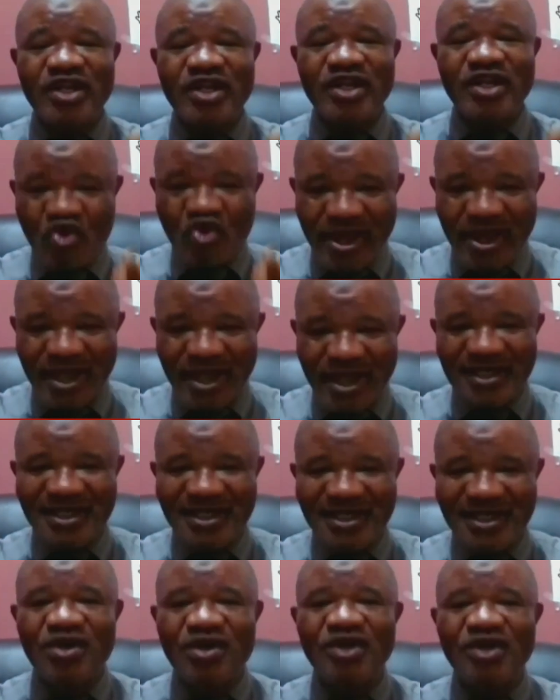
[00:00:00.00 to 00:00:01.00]
in women.
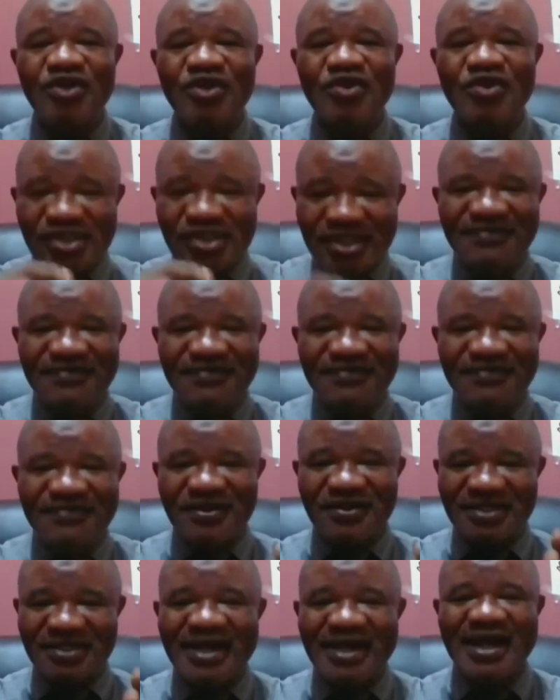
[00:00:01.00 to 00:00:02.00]
We do screening
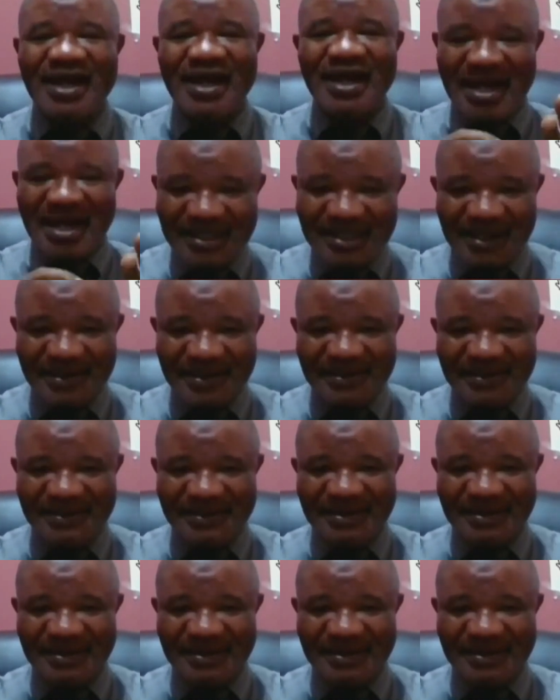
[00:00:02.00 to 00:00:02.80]
for cervical cancer.